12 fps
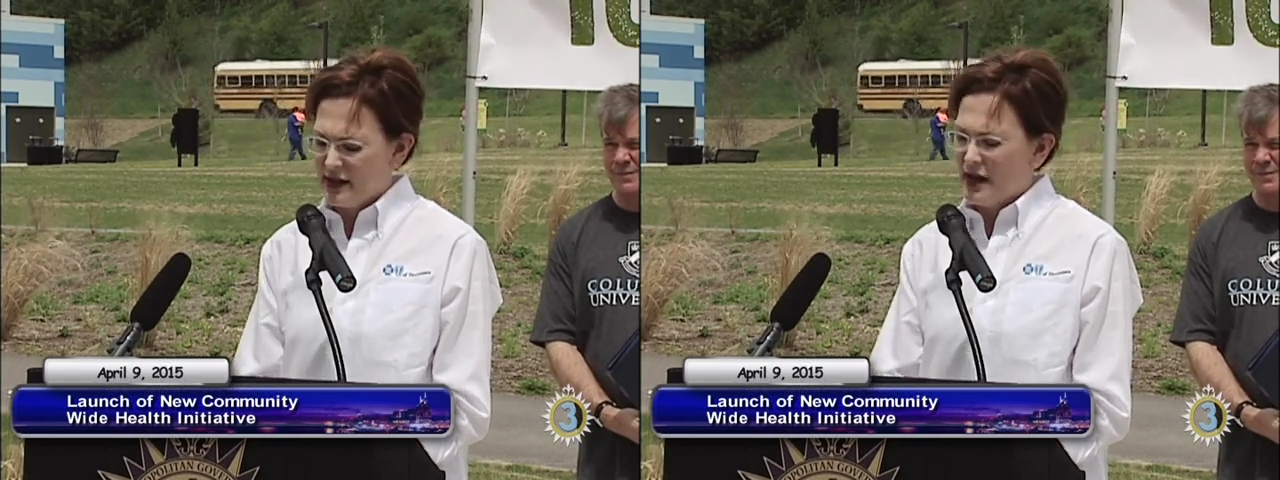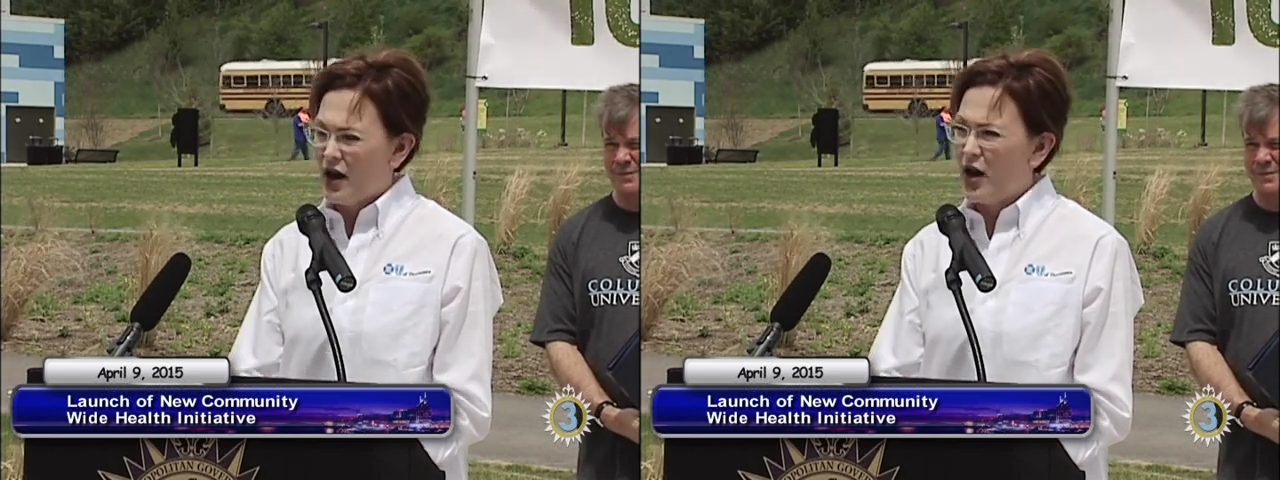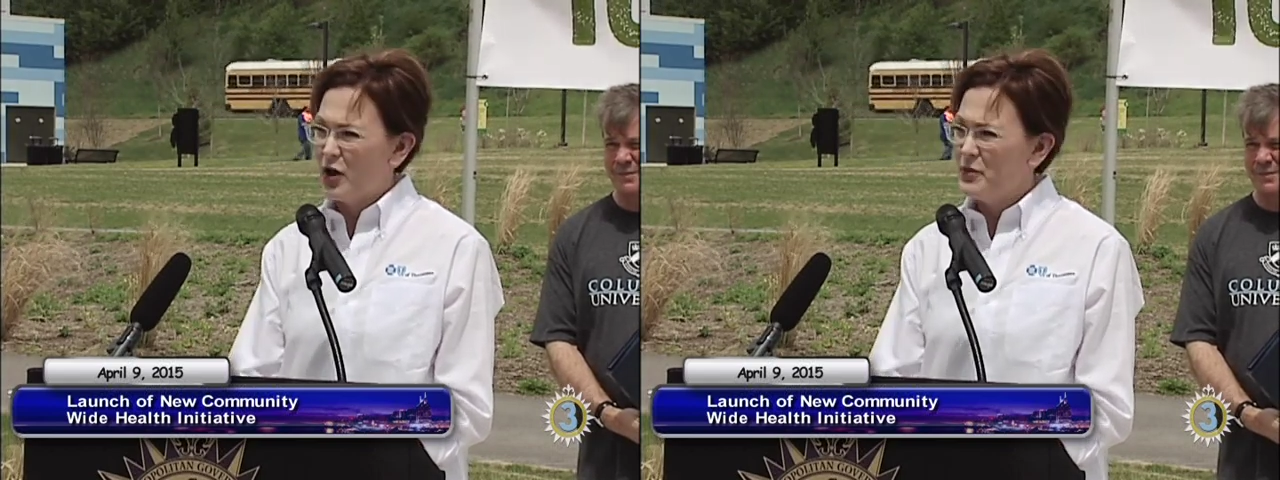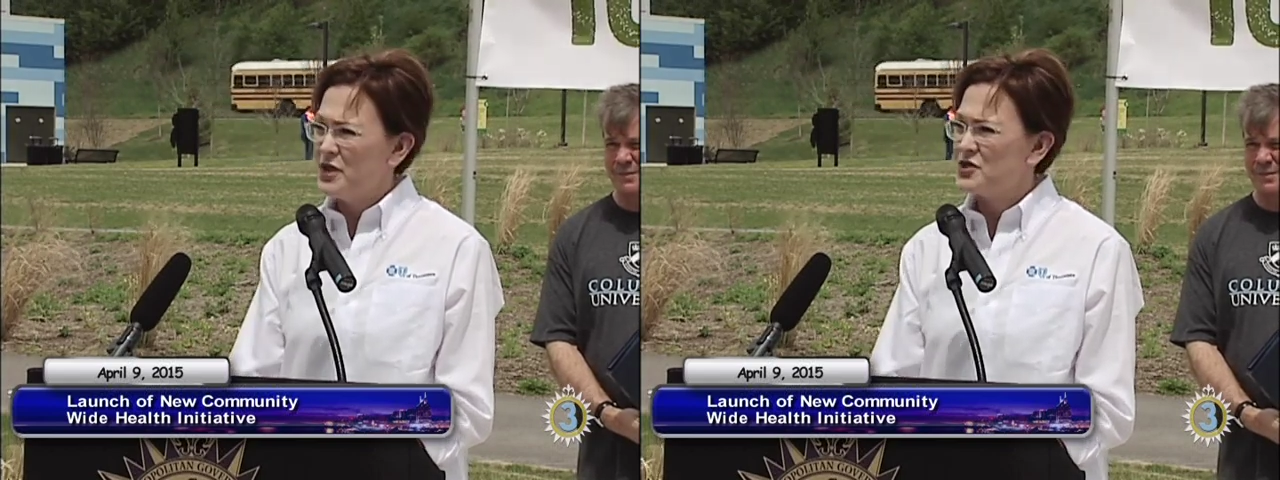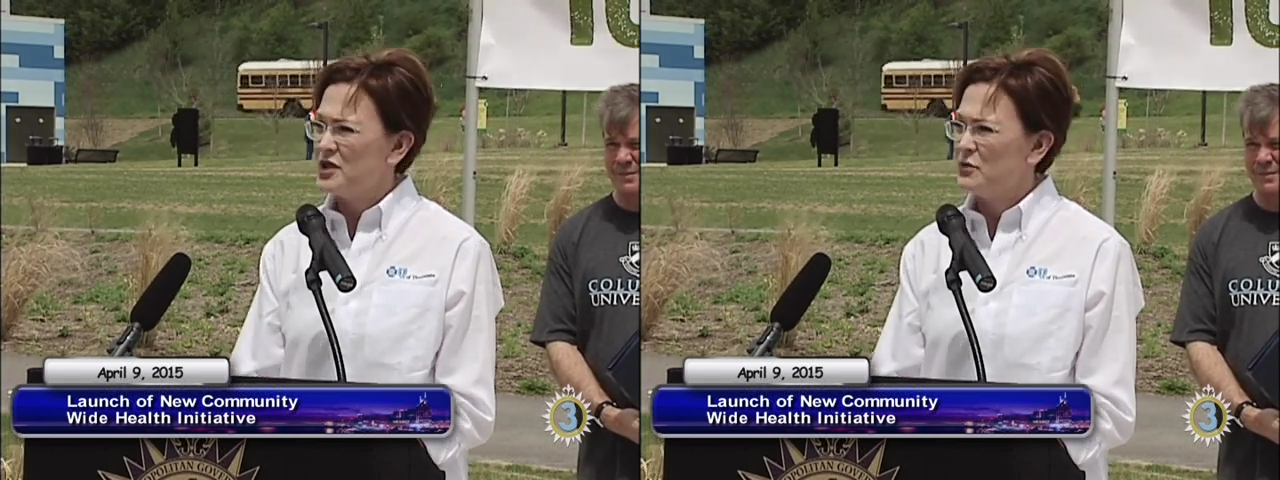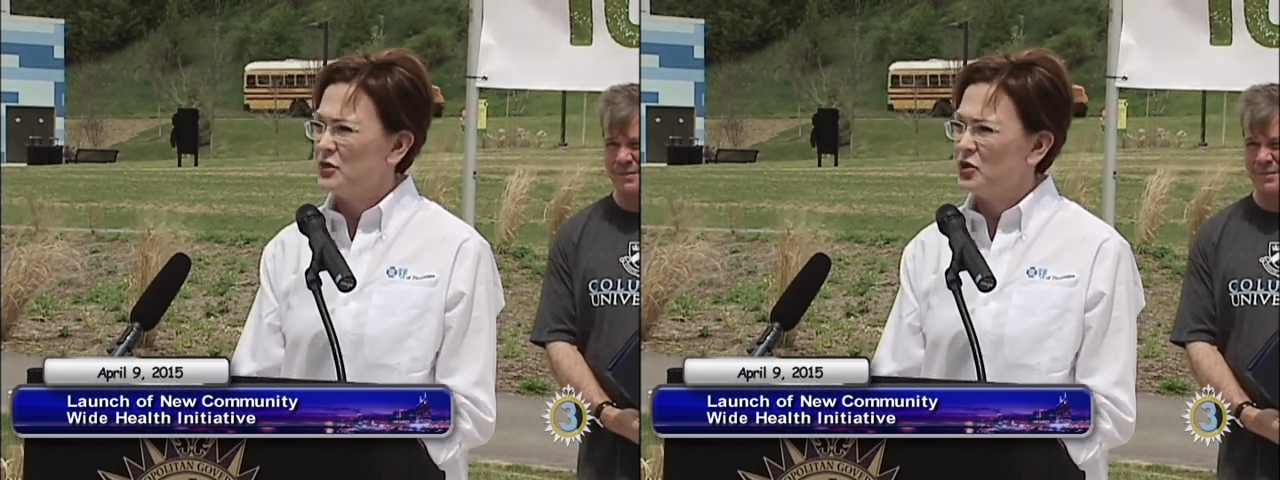Our mission
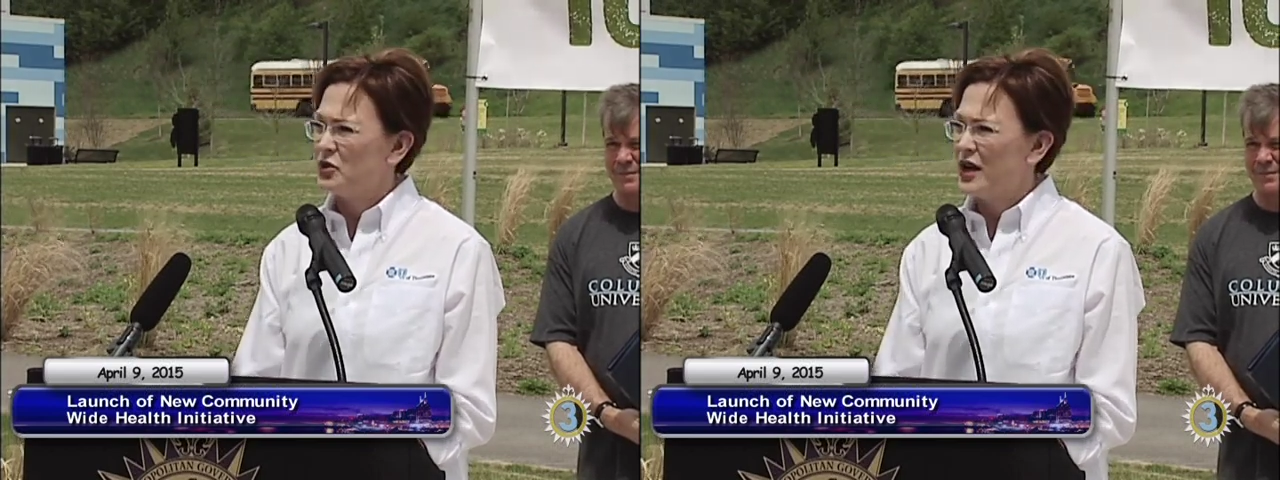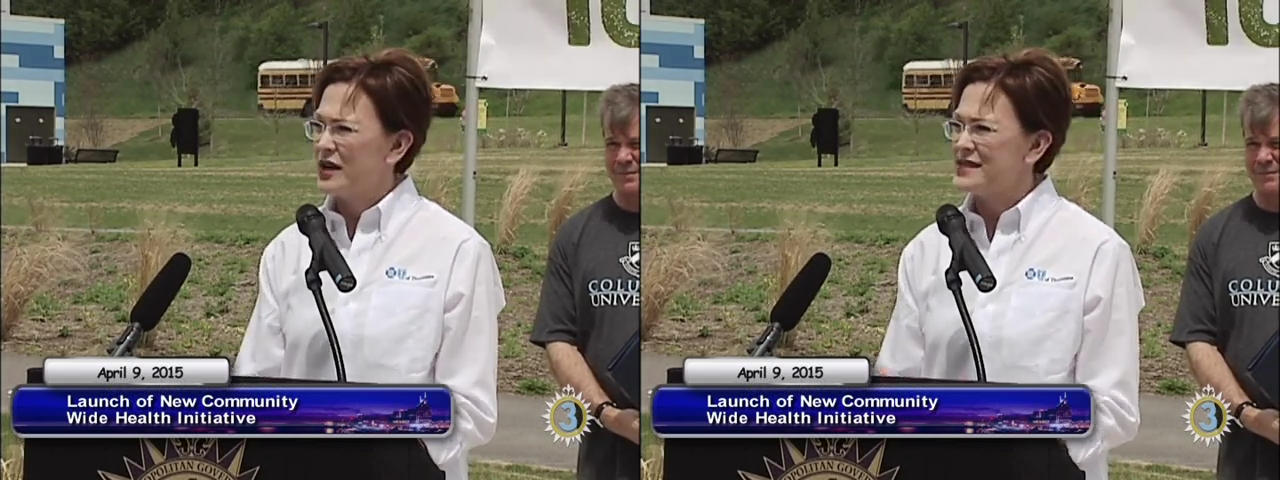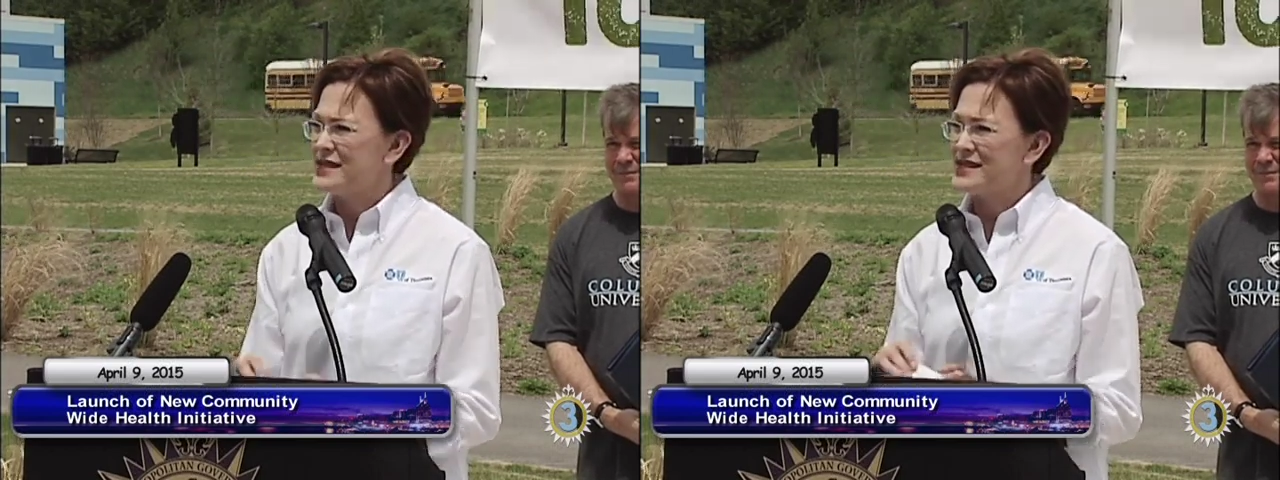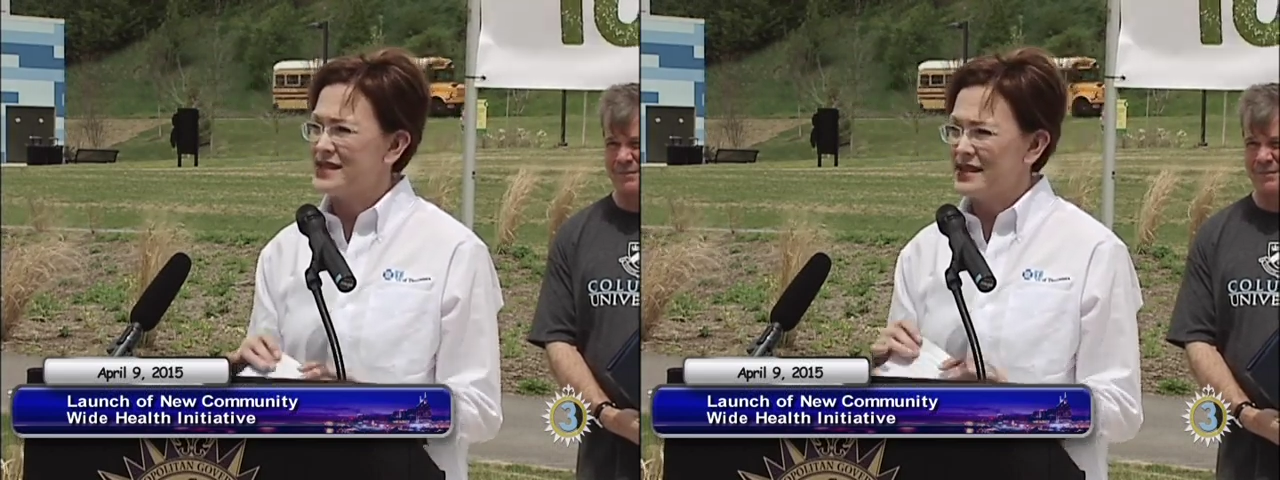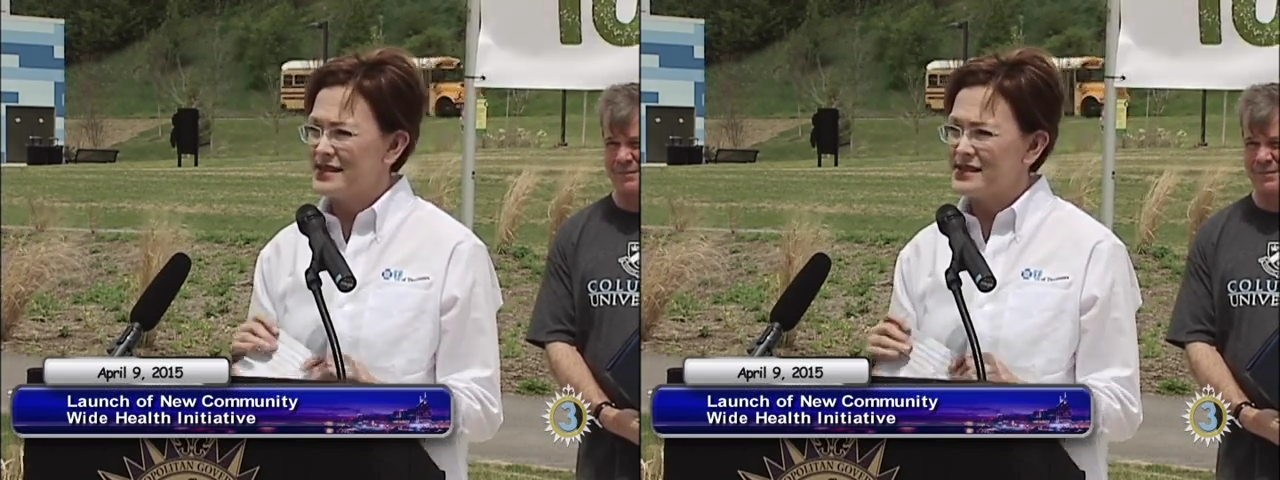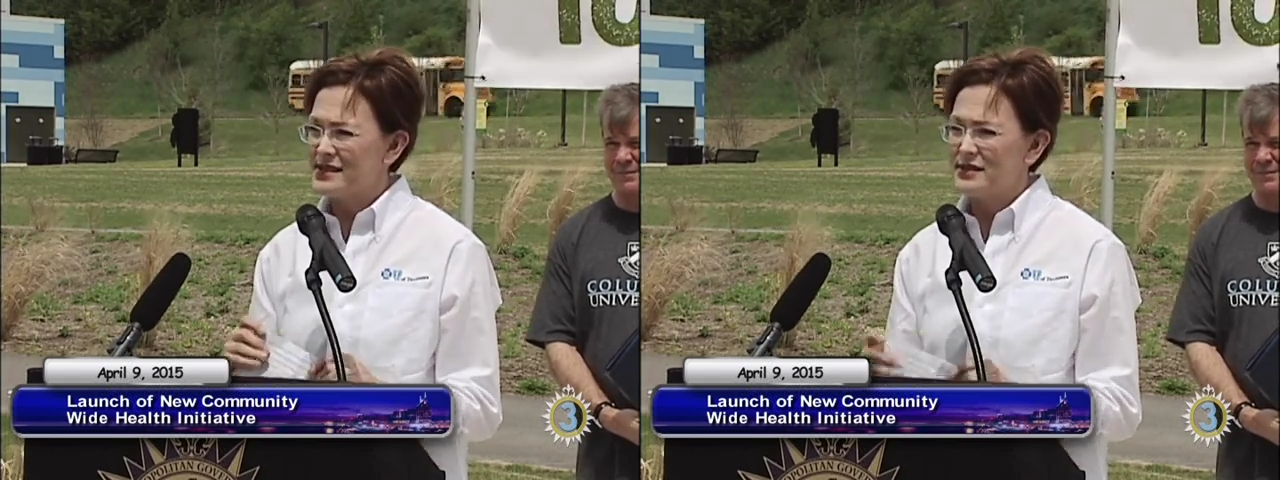at Blue Cross is
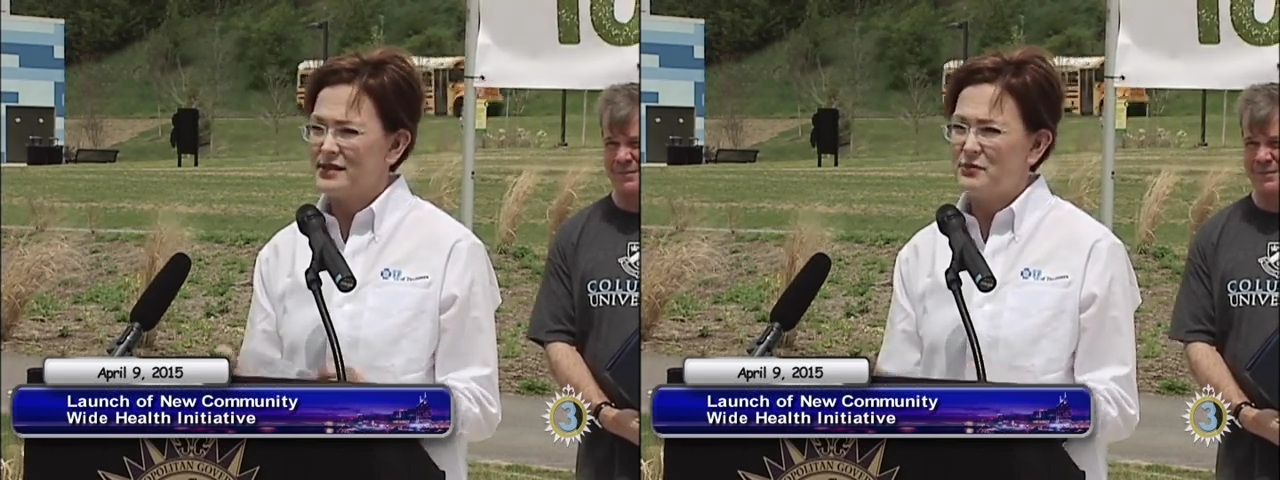this: